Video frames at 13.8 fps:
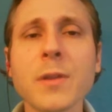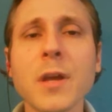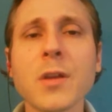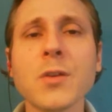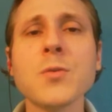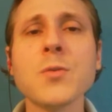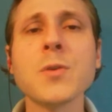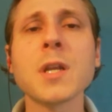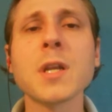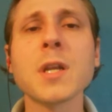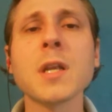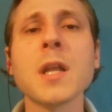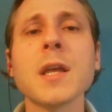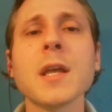that you
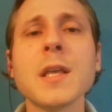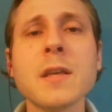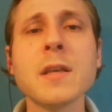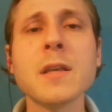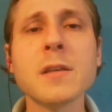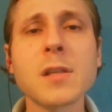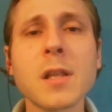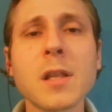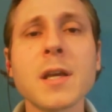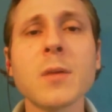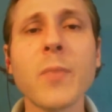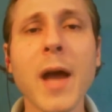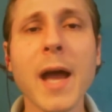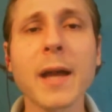can easily
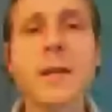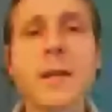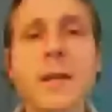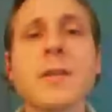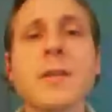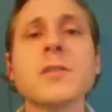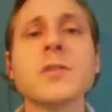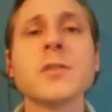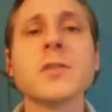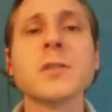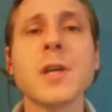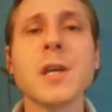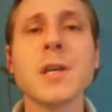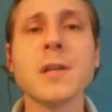come back to this
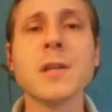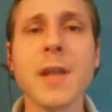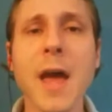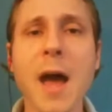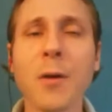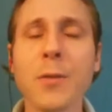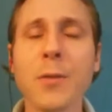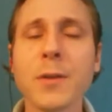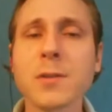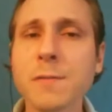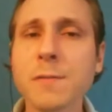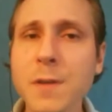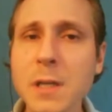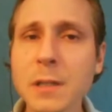state now,
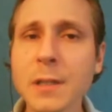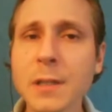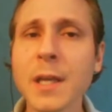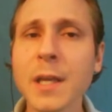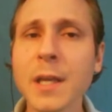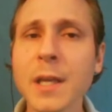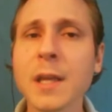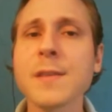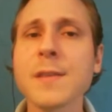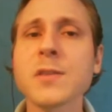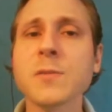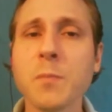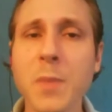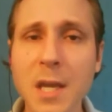this feeling and
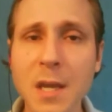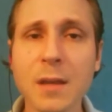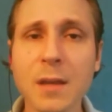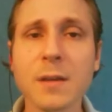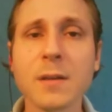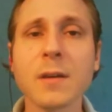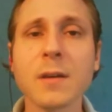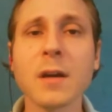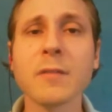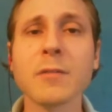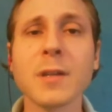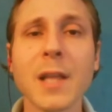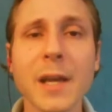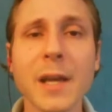this being
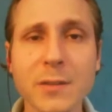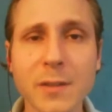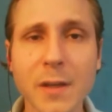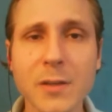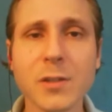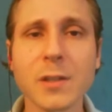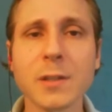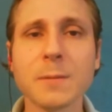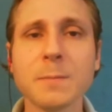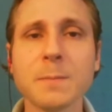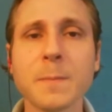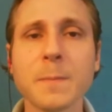of relaxation.